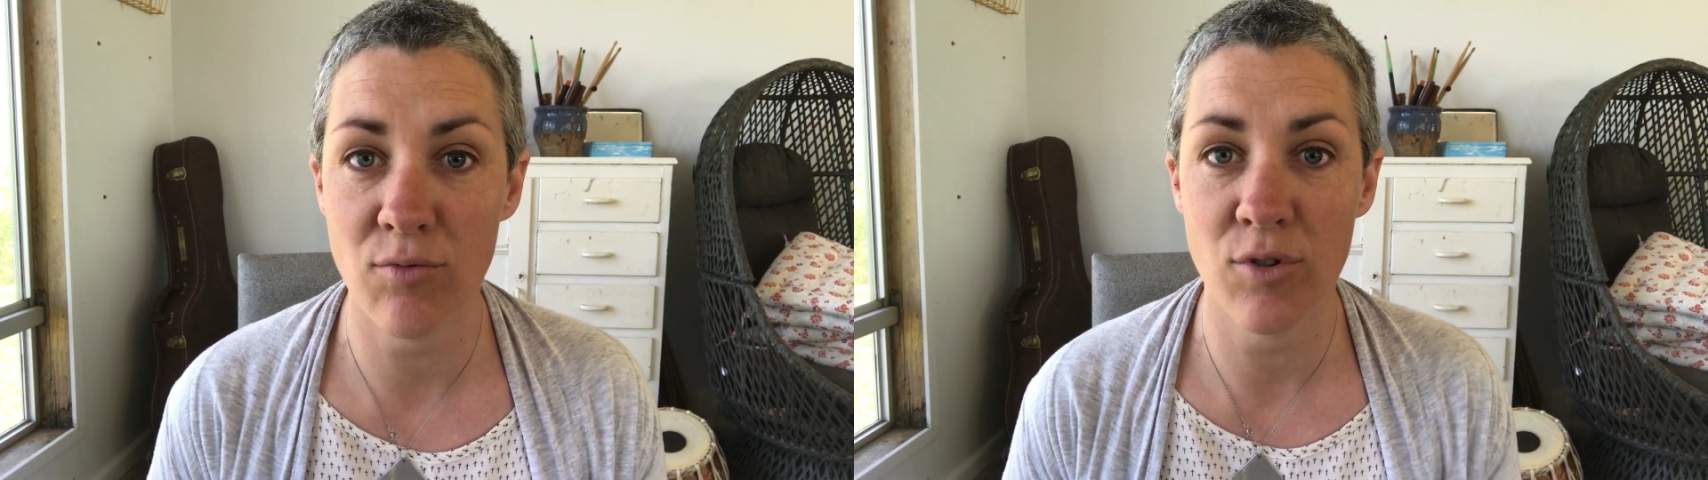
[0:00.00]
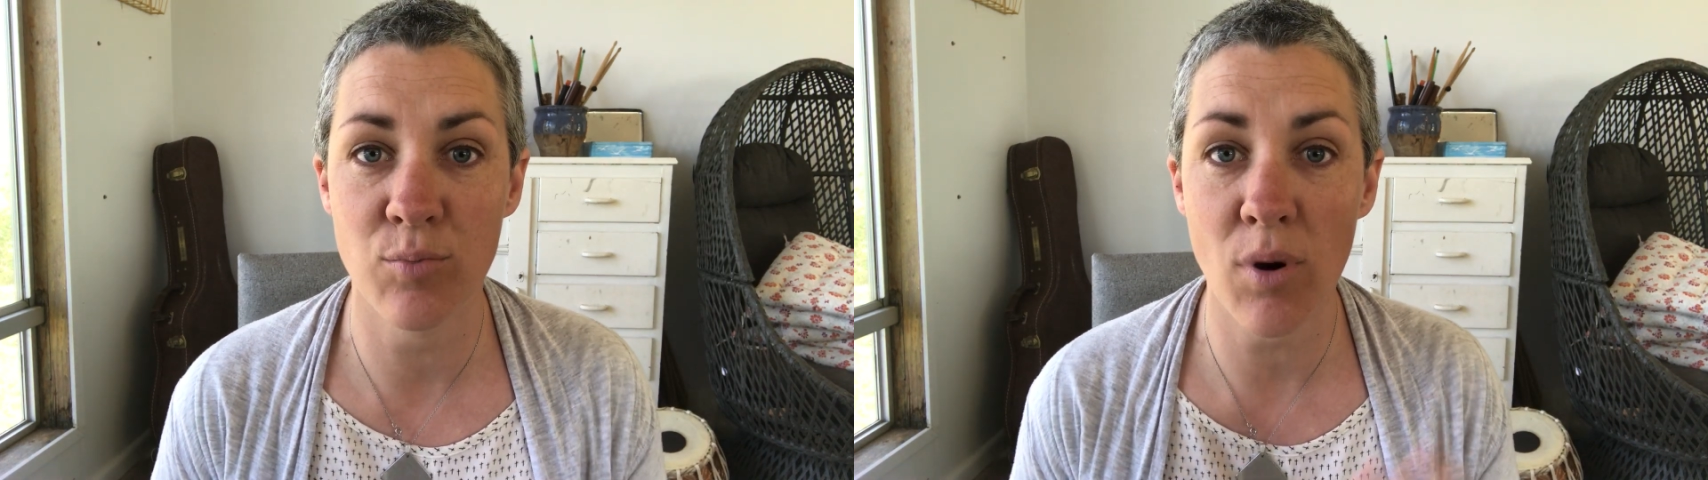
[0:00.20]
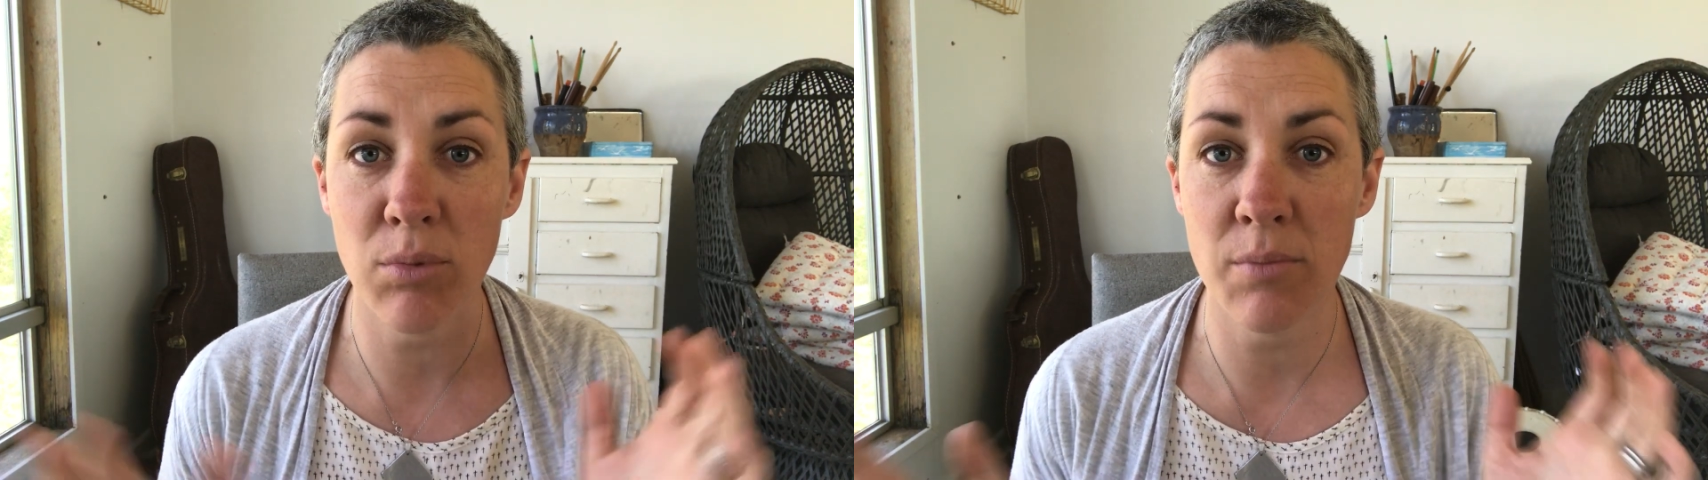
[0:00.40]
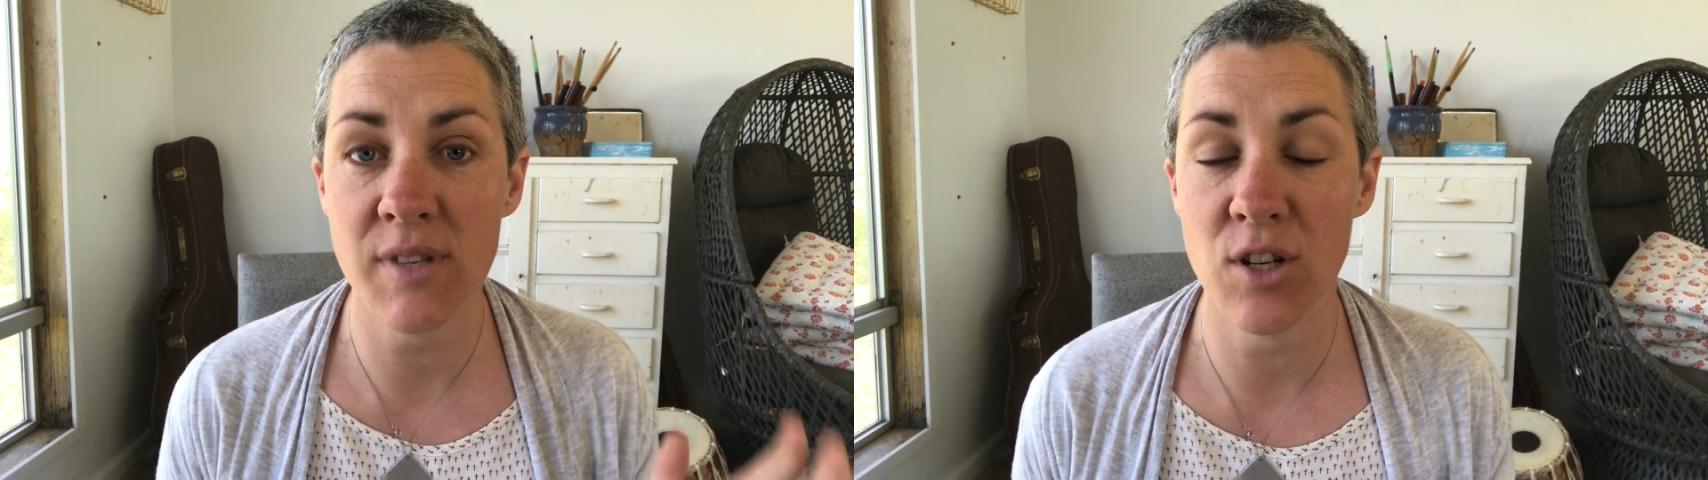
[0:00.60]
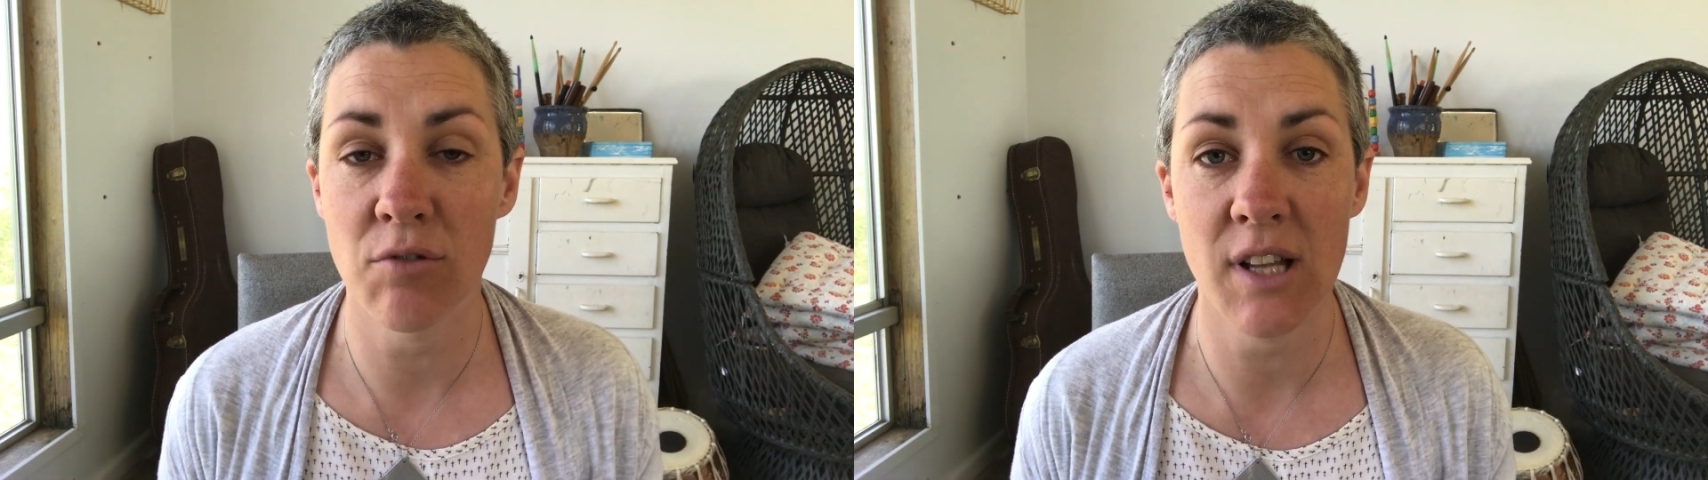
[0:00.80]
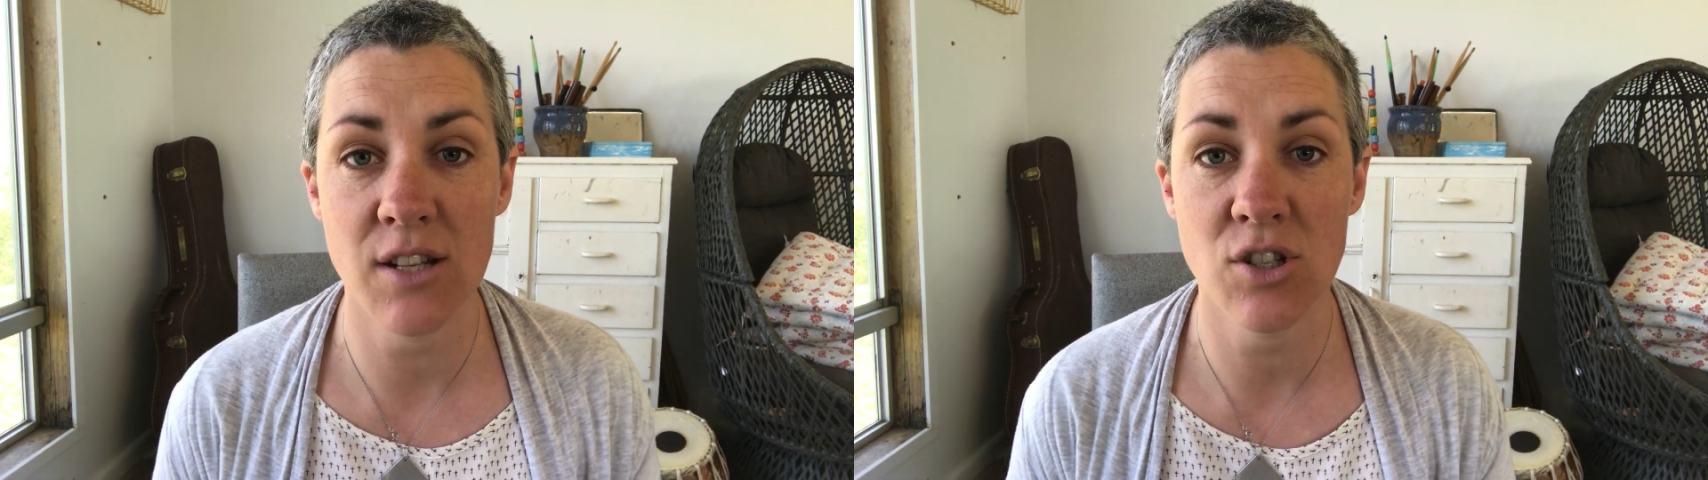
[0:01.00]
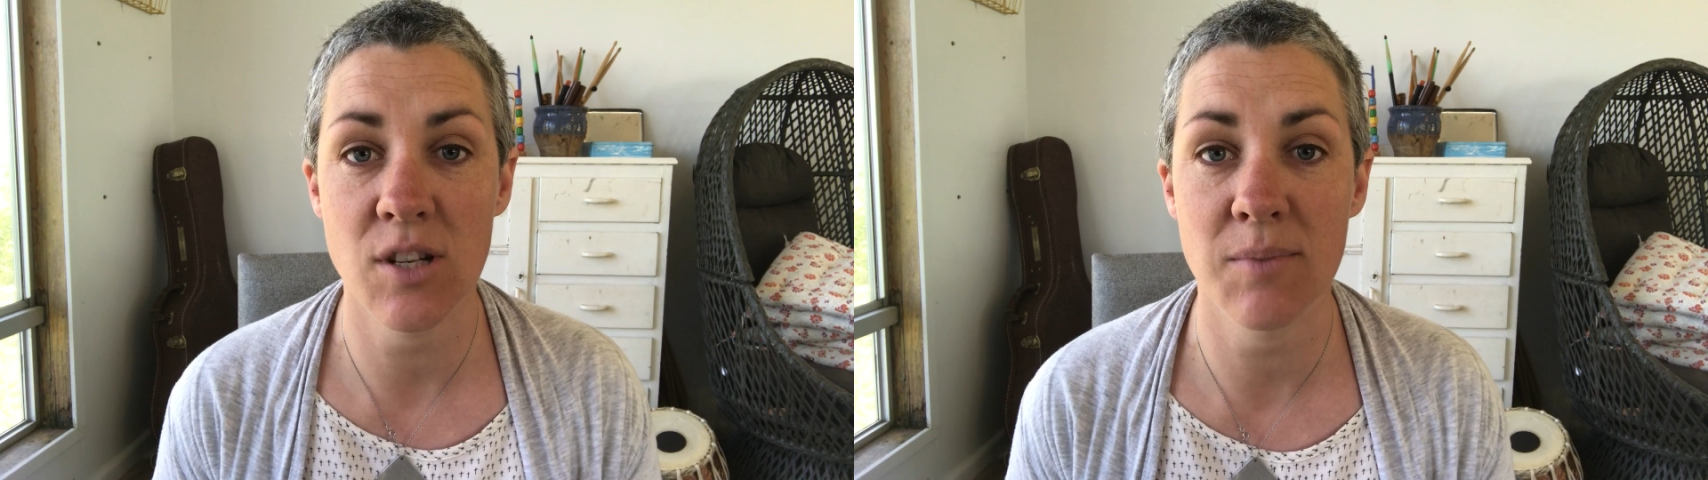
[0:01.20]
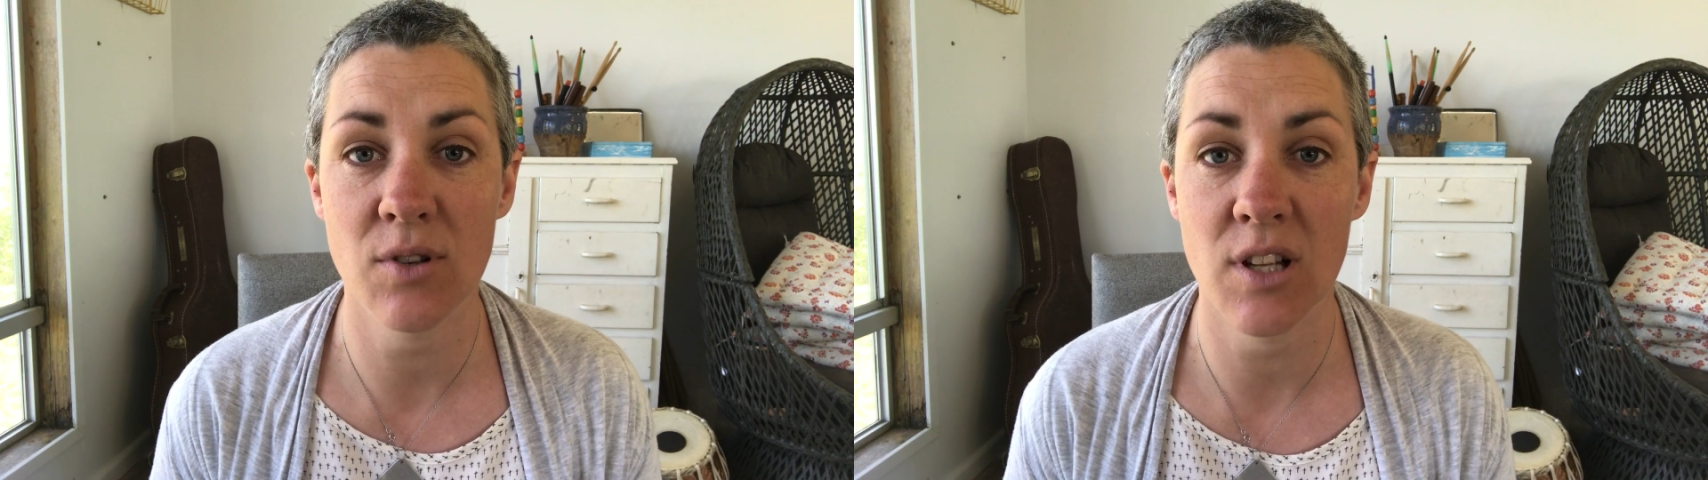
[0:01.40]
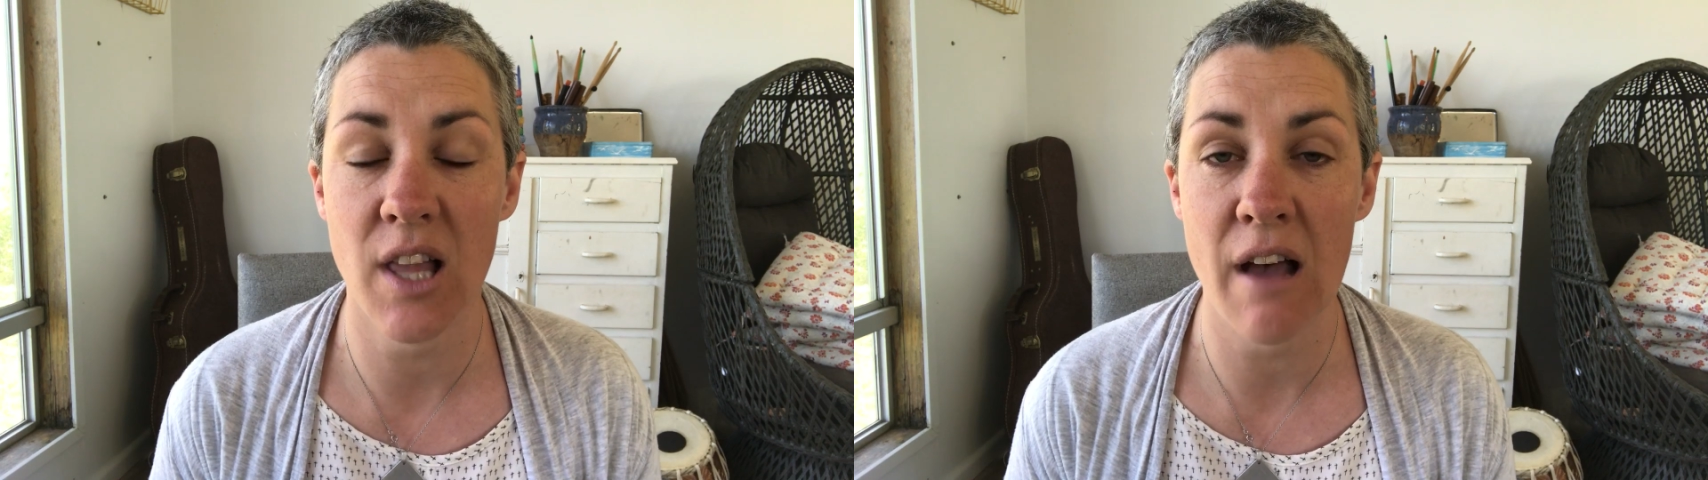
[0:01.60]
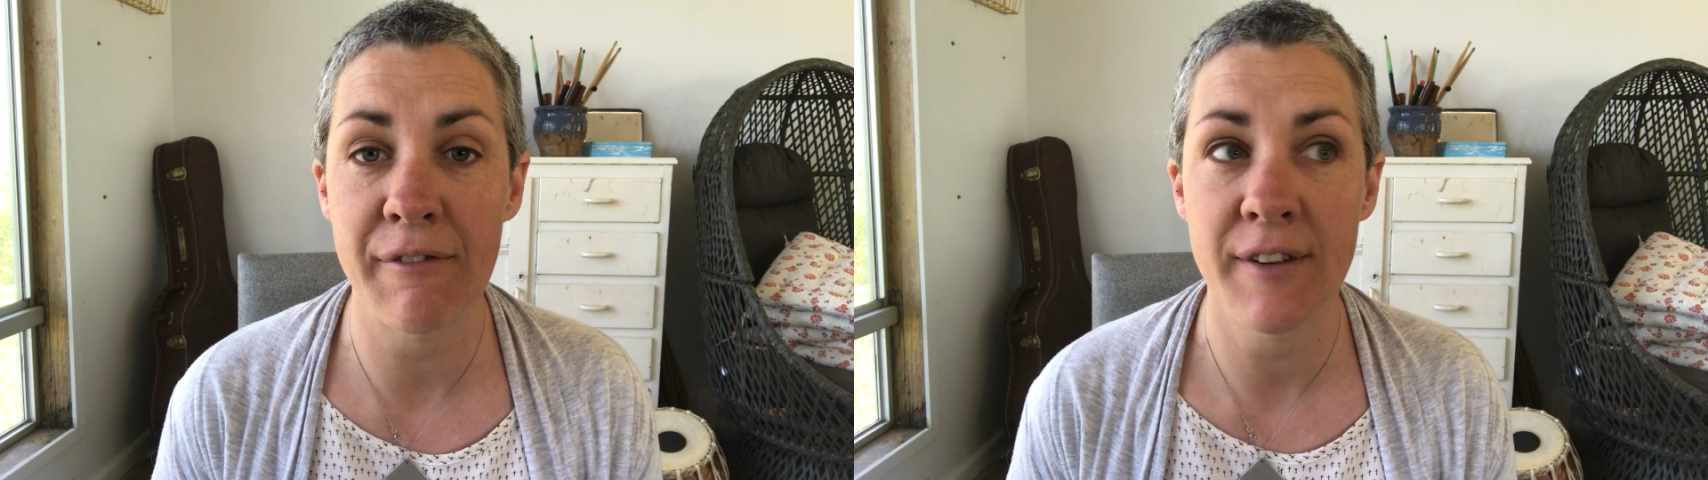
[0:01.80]
real problems in your relationships or your
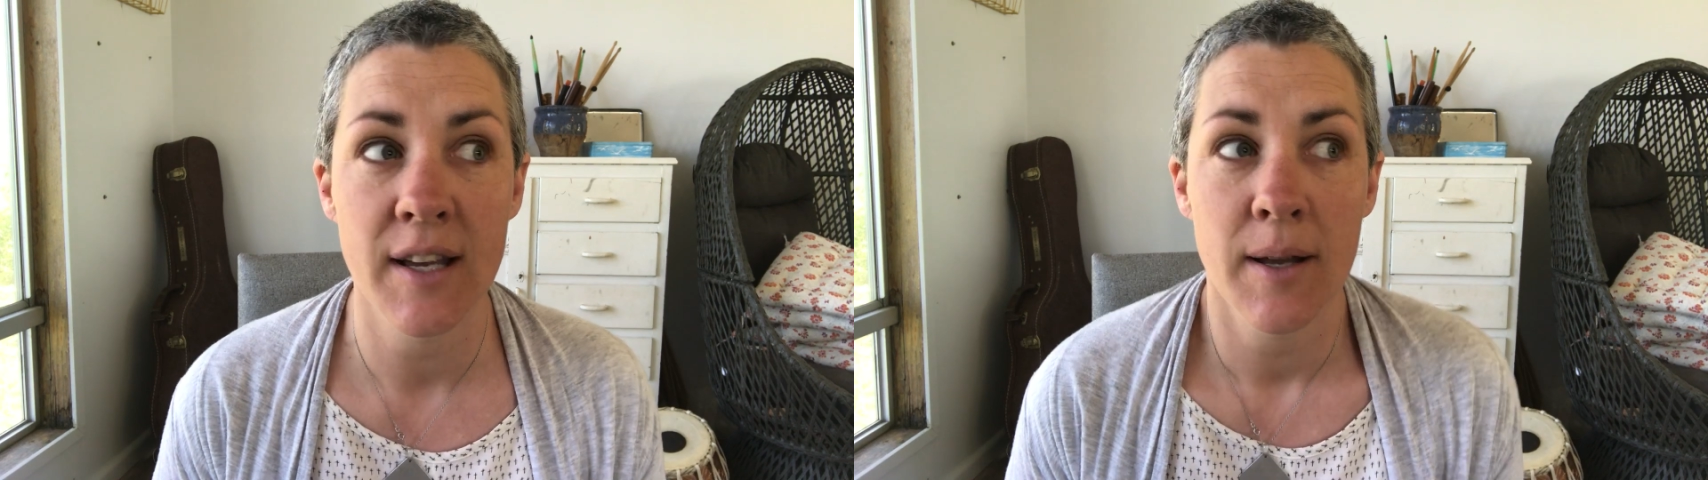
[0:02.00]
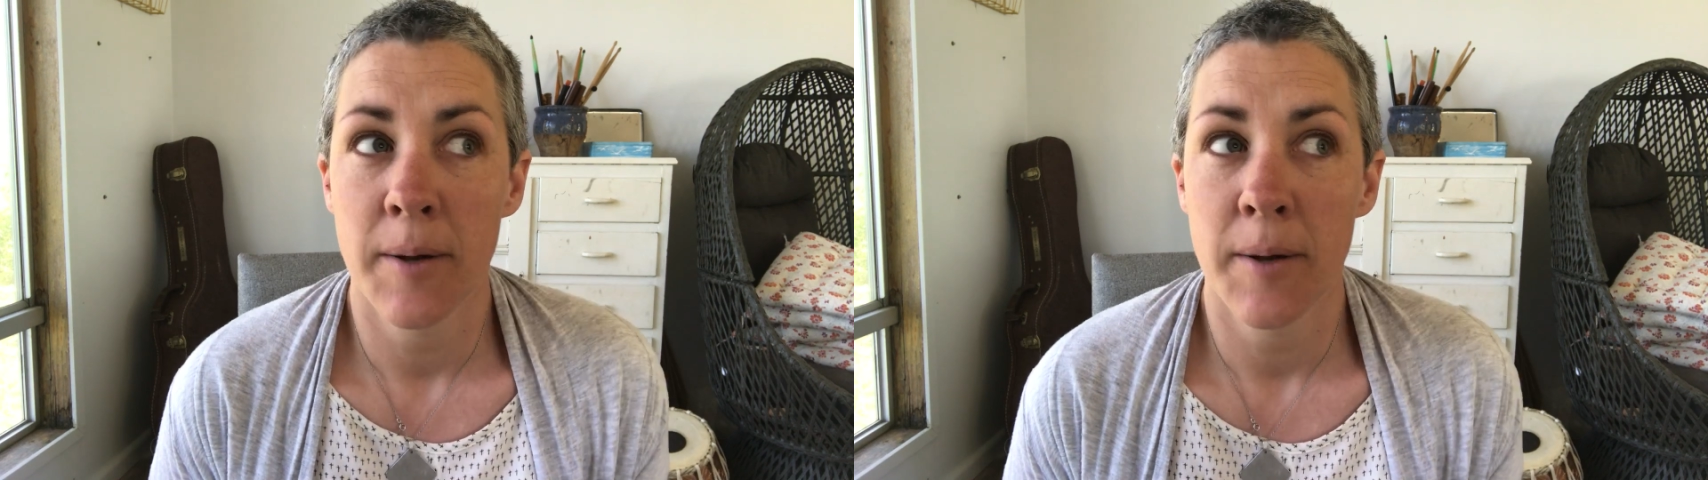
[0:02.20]
life,